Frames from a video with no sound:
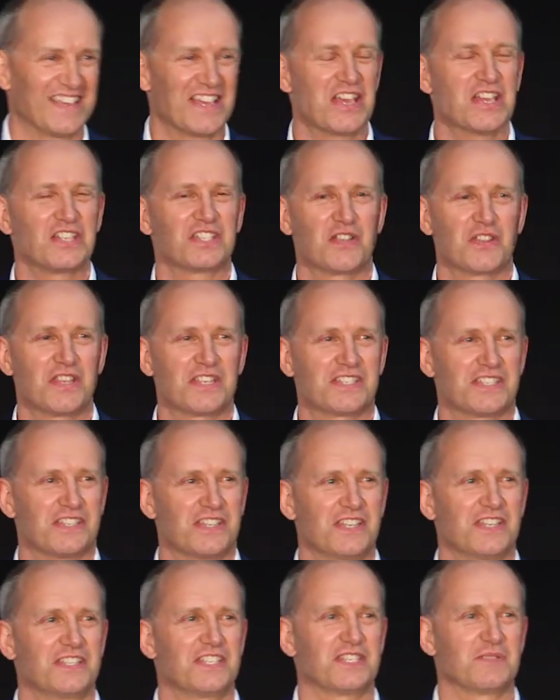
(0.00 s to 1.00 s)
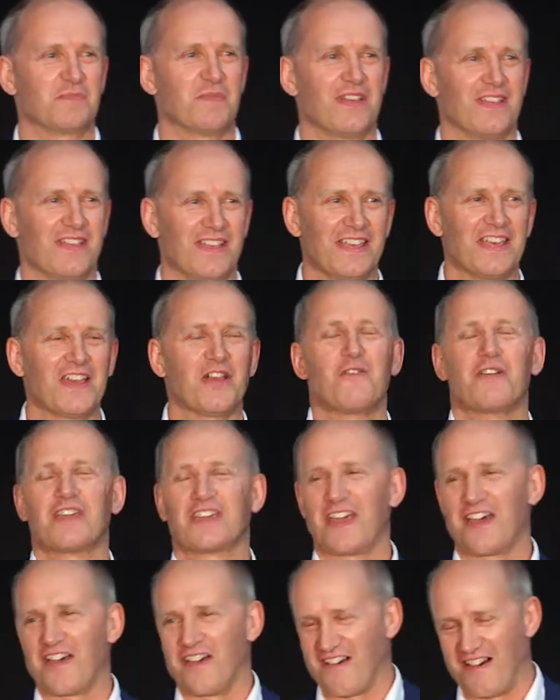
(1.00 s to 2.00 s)
So this is, there we
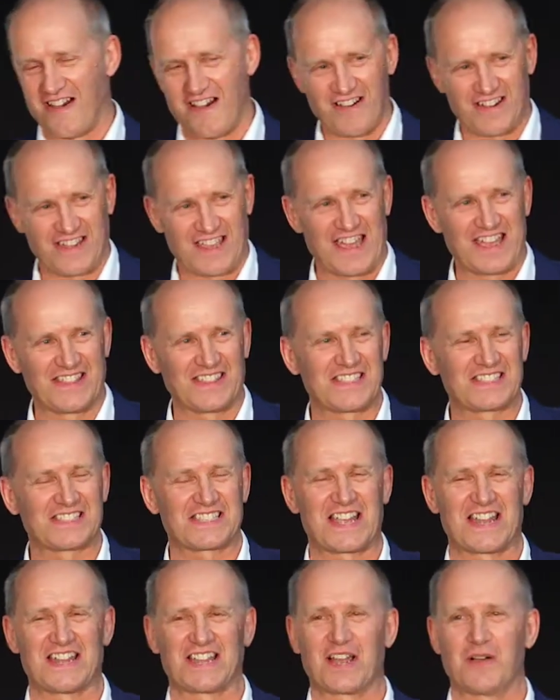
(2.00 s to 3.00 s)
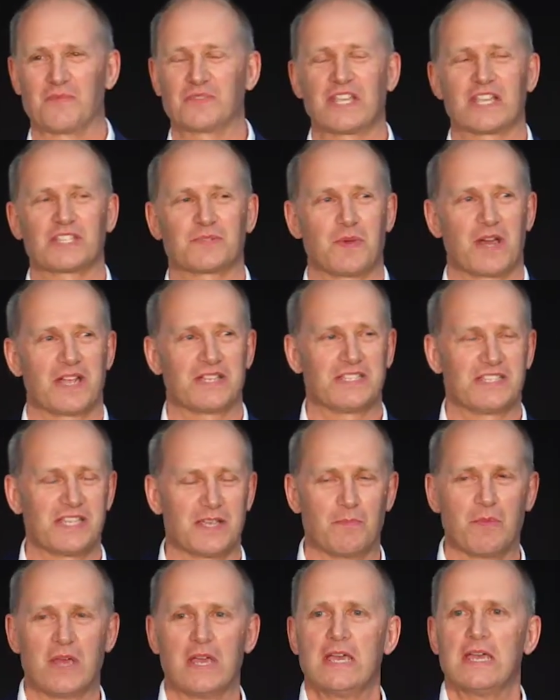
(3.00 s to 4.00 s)
go. Okay, they're standing up. So that's my
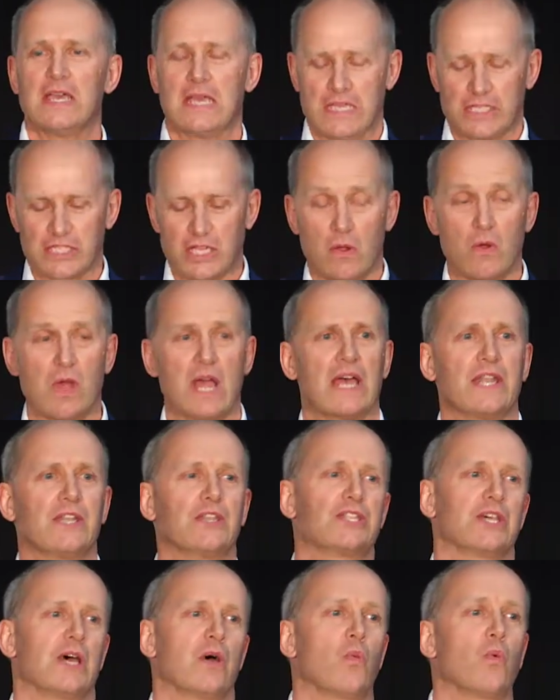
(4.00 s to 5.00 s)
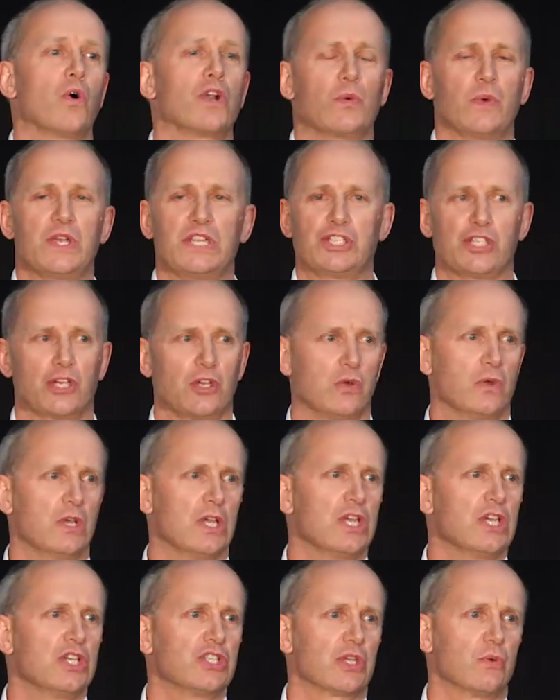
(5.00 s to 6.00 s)
team. So, and what do we
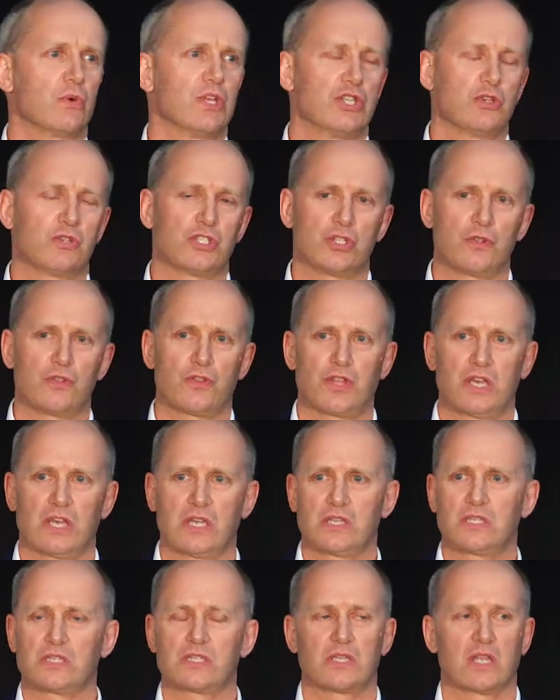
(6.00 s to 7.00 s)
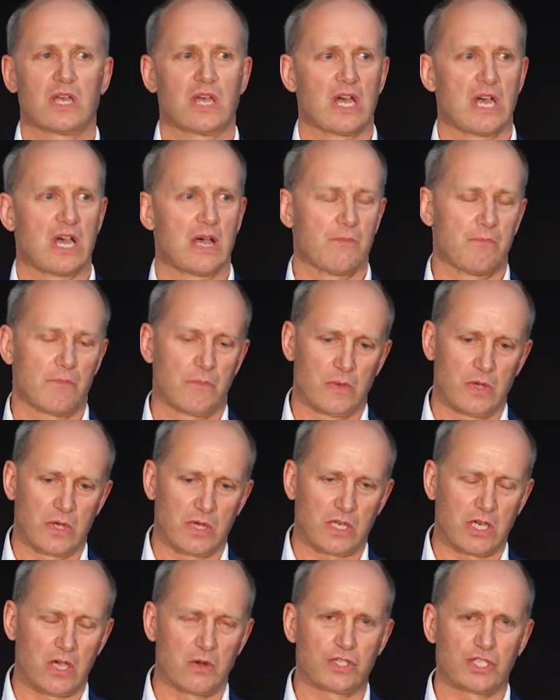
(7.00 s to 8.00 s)
do? So we do 2 things.
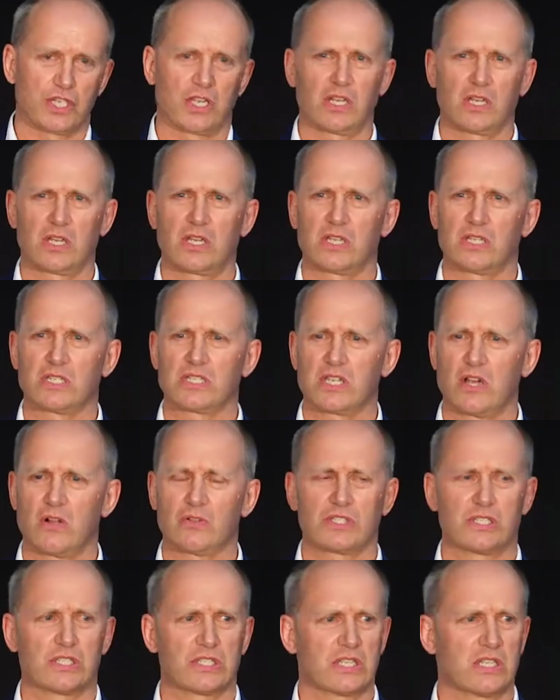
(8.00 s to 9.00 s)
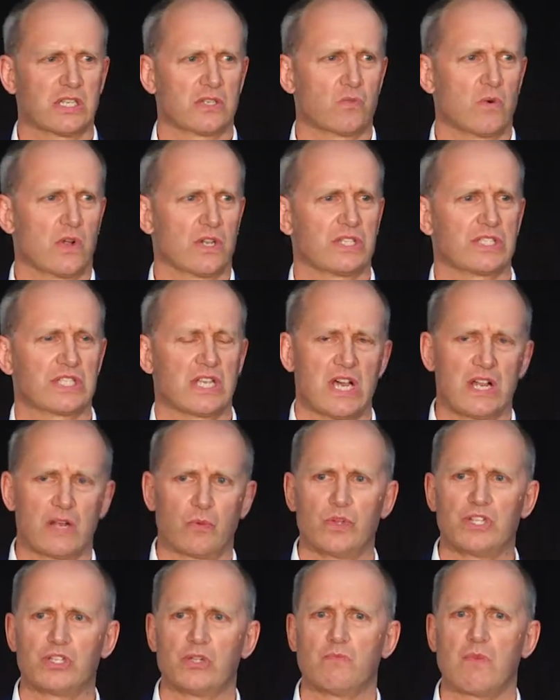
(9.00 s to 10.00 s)
Coaching and consultancy is one side,
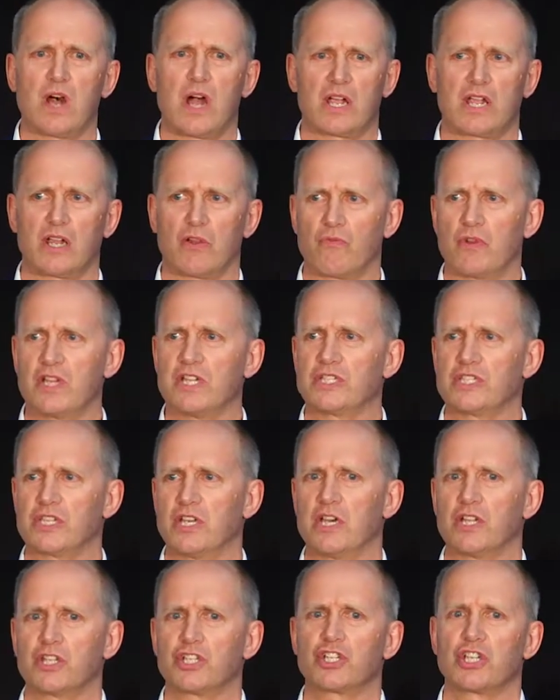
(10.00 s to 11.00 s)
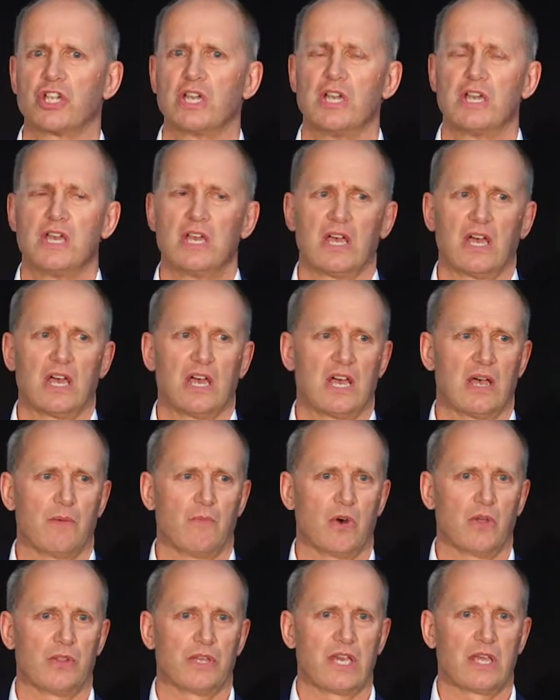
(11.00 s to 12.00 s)
and we do market research
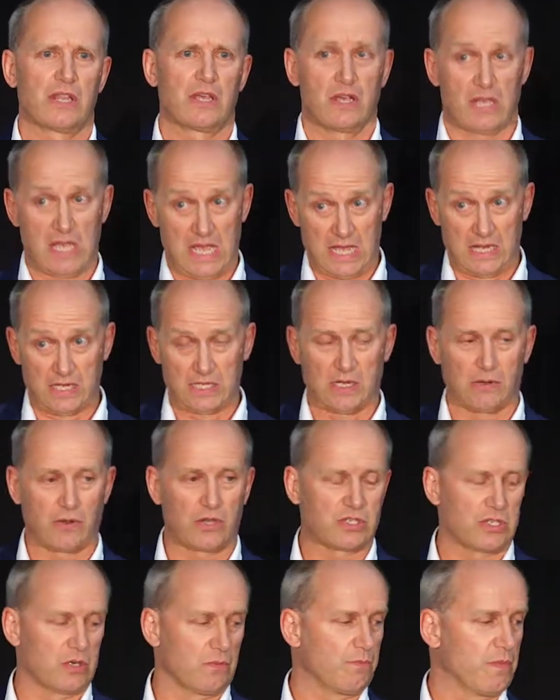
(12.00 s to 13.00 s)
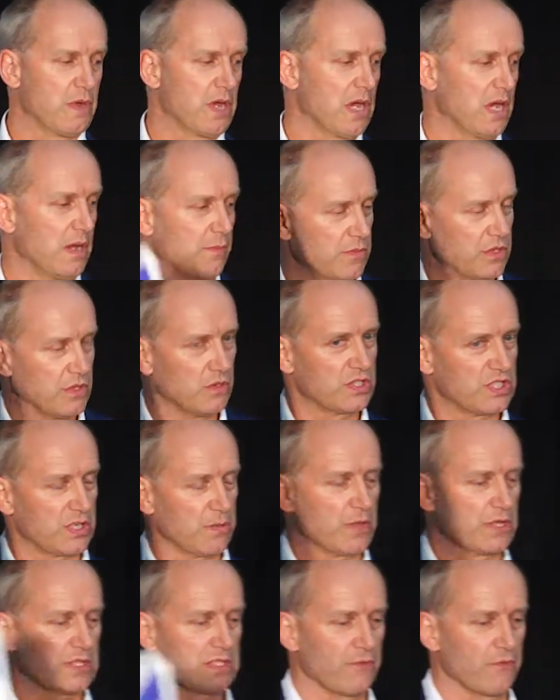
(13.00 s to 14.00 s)
on the other, and I'm going to use some
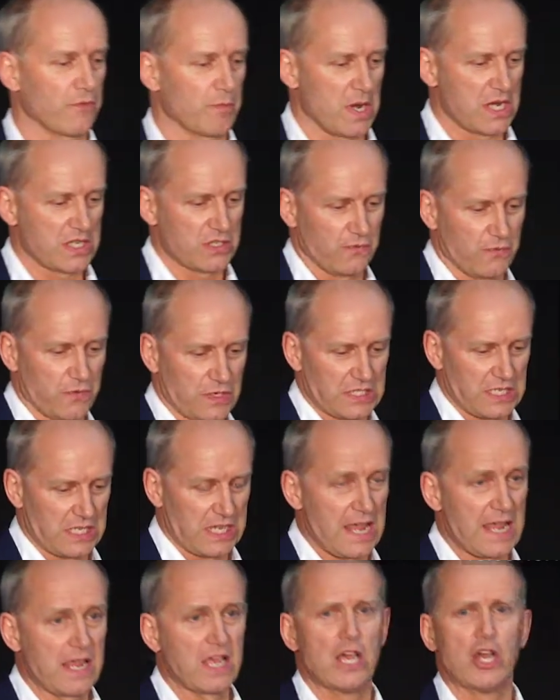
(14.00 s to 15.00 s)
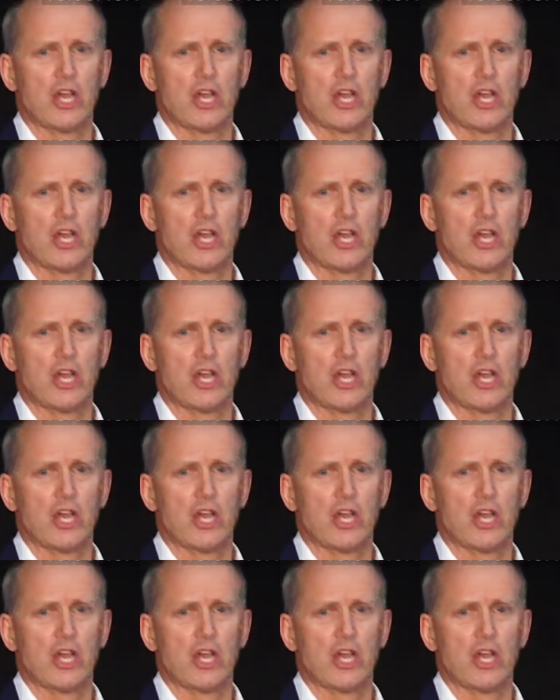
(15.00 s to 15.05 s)
of this information for today.